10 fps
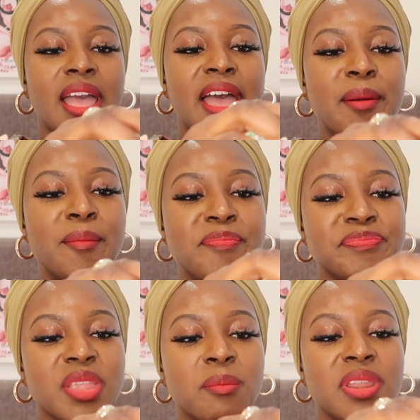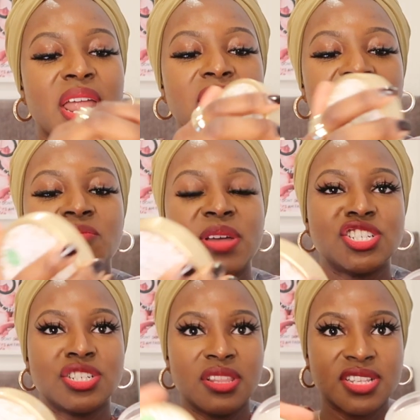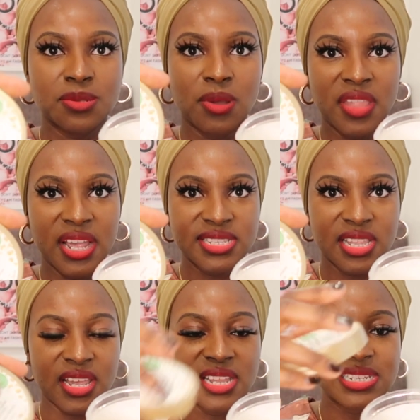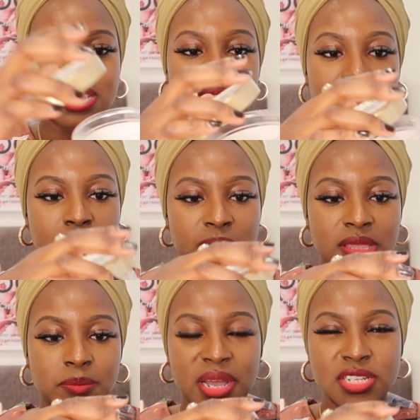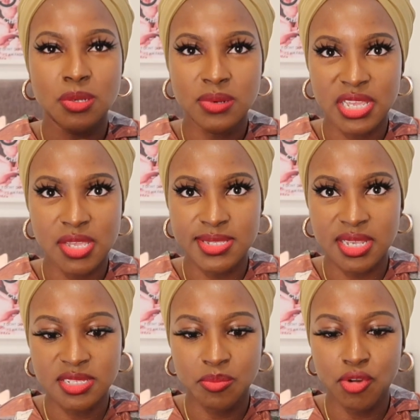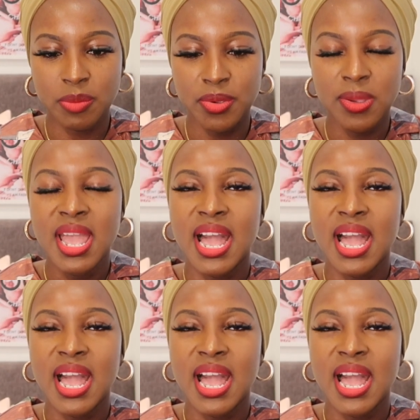but now that I've mentioned this, the one that I said that I detangle with but I don't like using as a pre-poo,